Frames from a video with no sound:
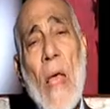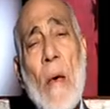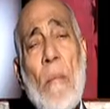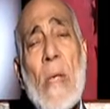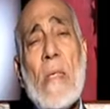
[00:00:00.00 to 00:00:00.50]

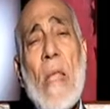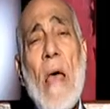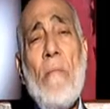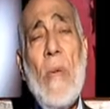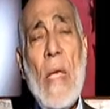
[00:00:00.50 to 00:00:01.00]
must
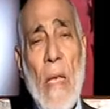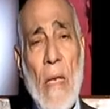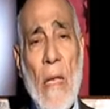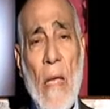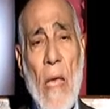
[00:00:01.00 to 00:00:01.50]
have been
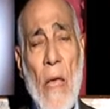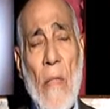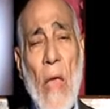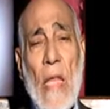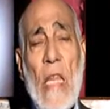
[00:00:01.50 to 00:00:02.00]

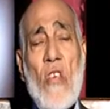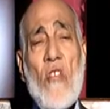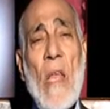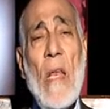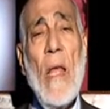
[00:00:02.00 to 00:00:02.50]
the initial